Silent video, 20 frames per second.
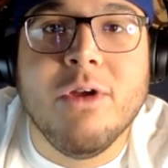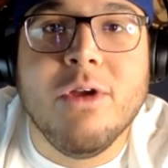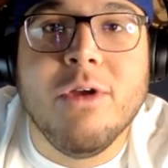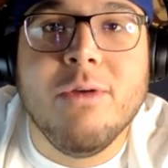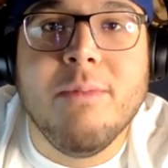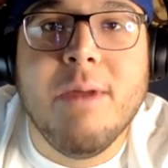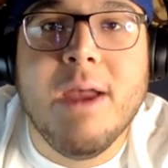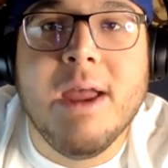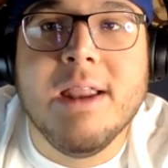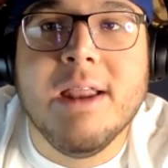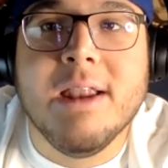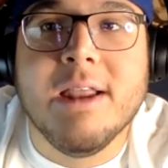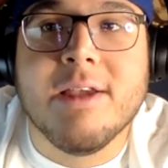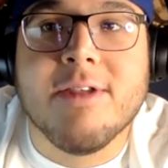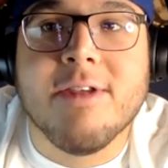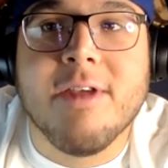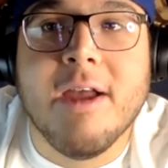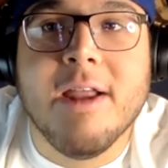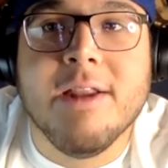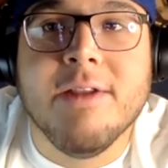you, man, and
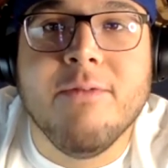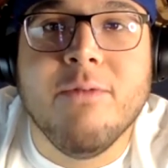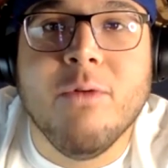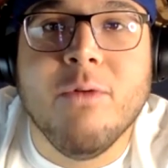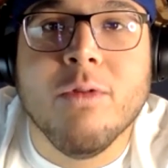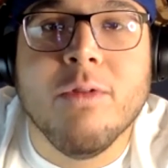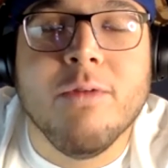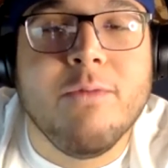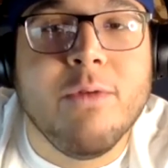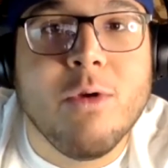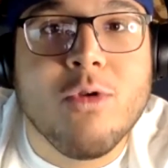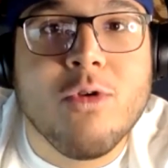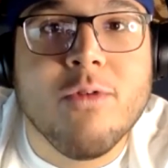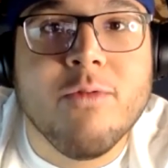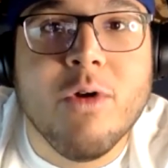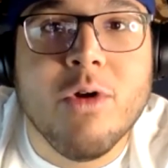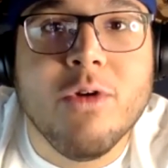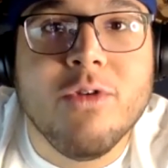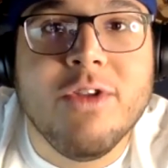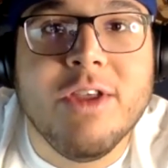excited for the future of
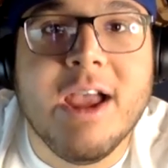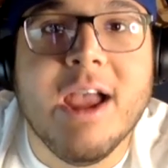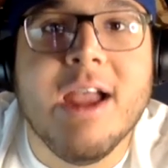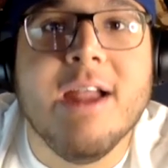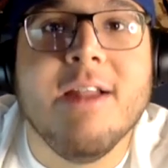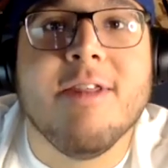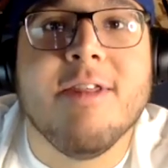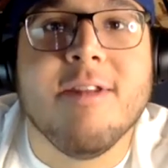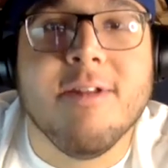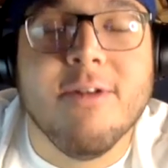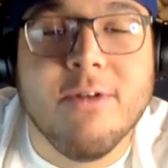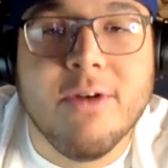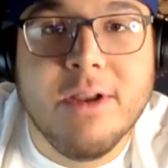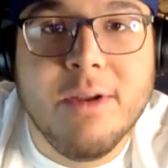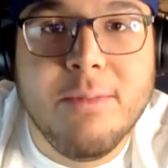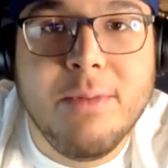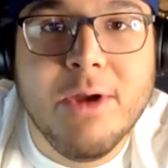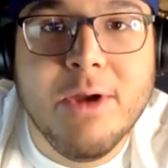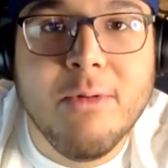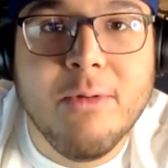RTK. It's still going
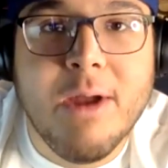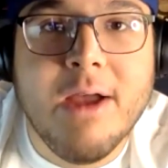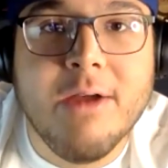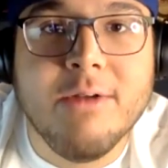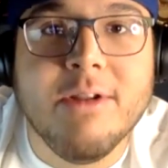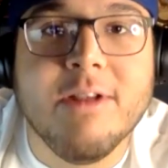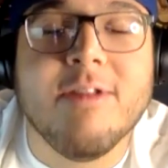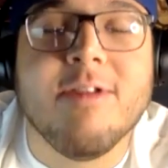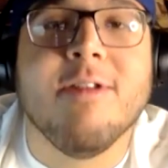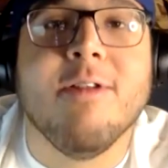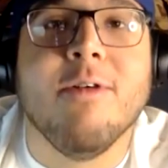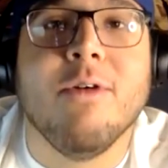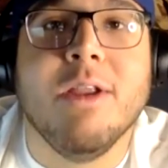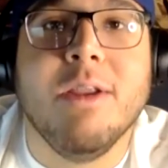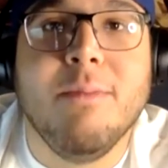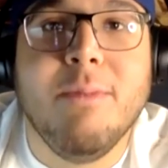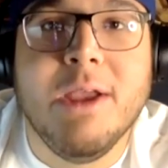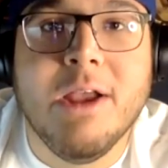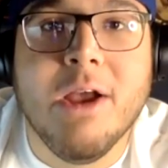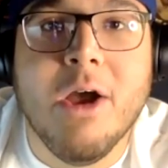to be around. It's still going
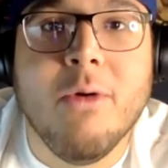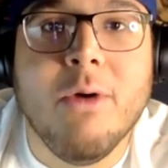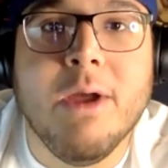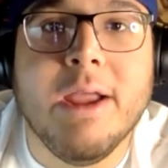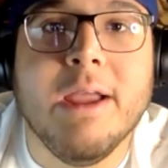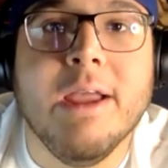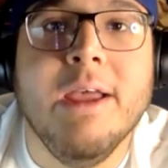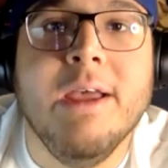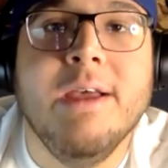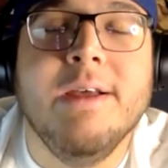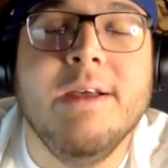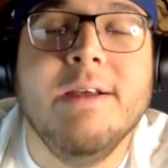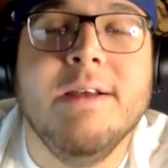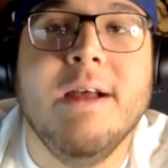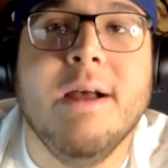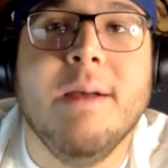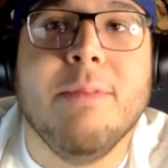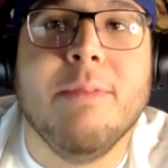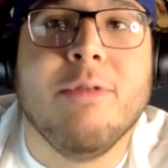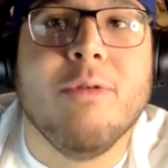to be going
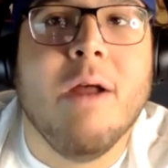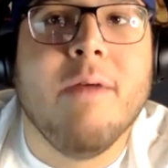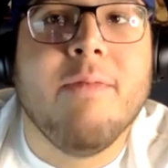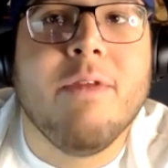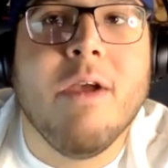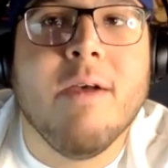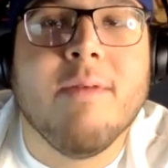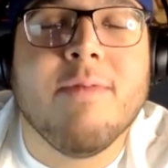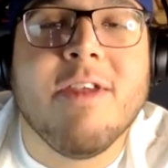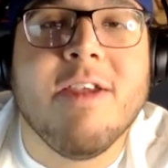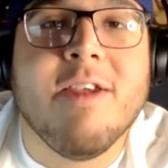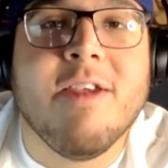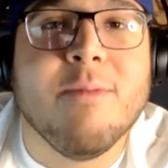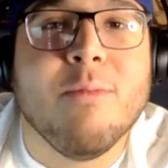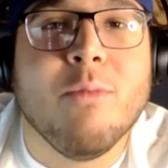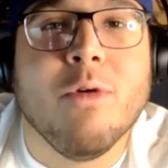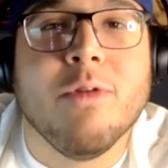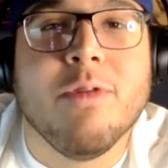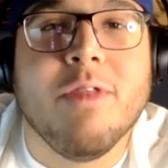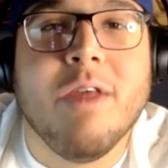throughout the offseason.
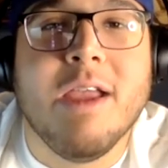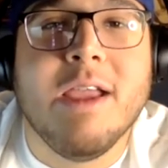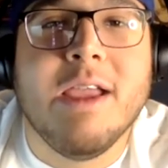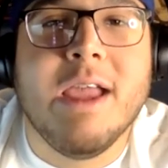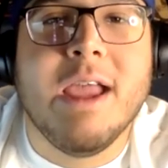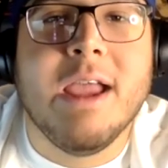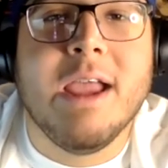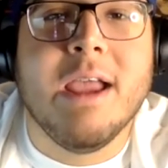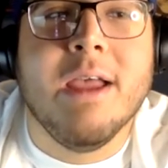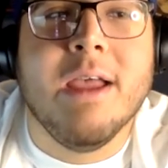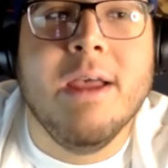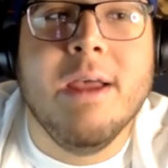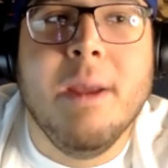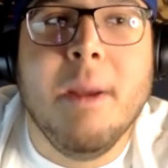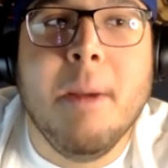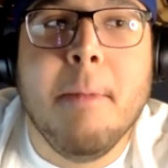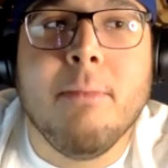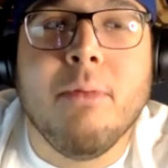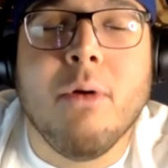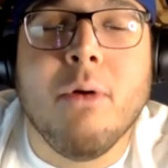We're thinking
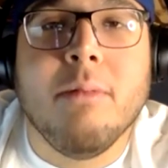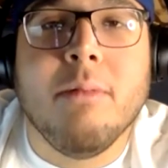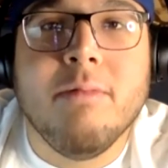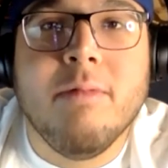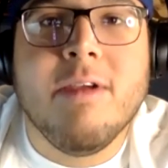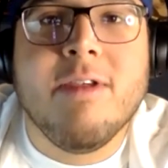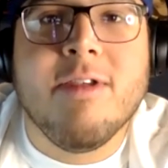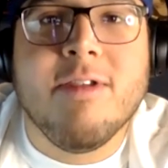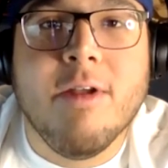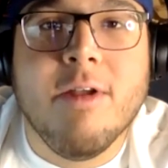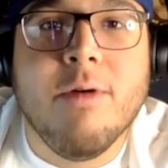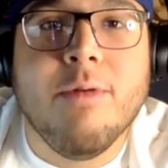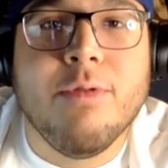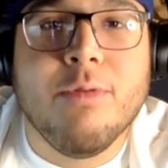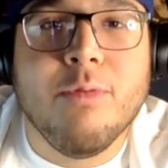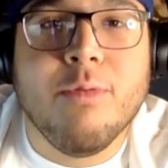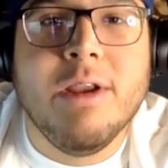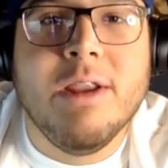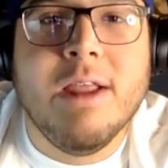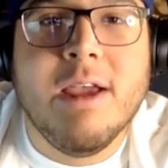probably still
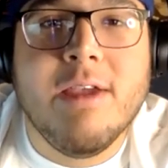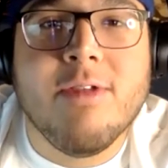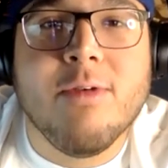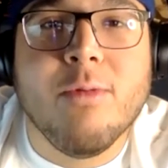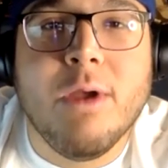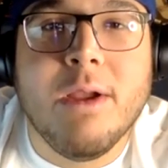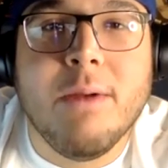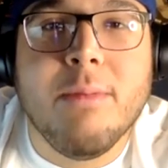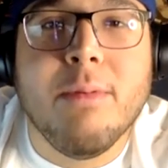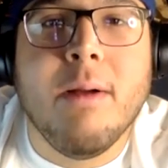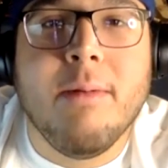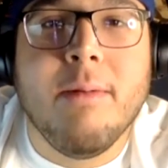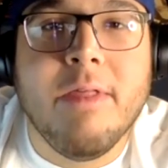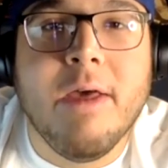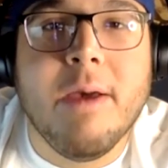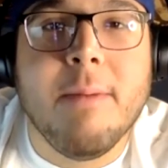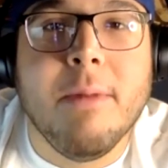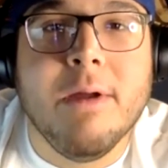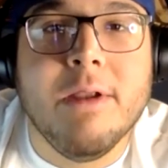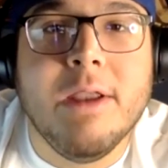3 days a week, probably
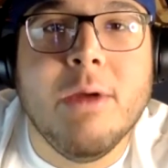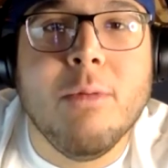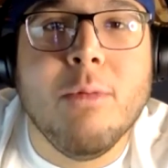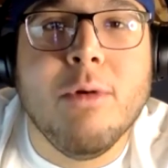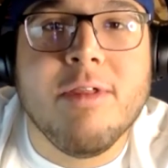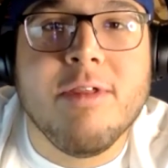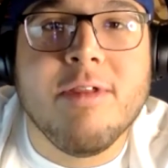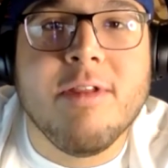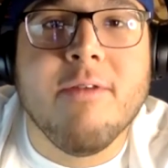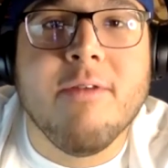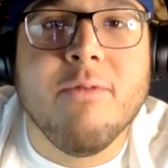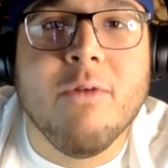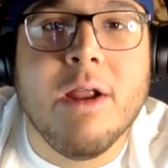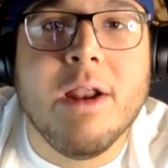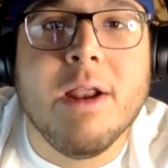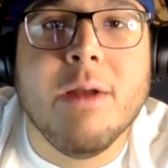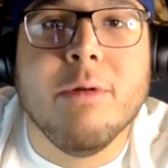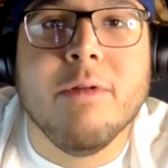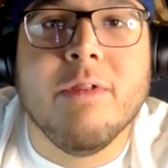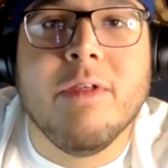that Monday, Wednesday,
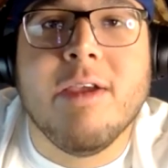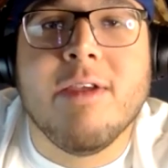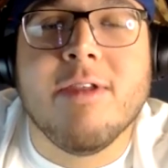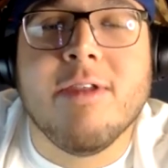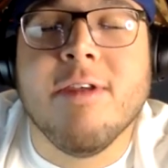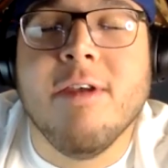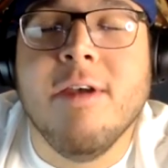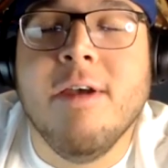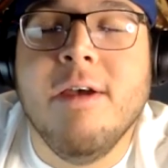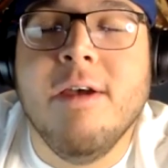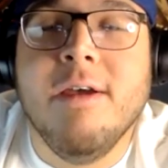Friday release.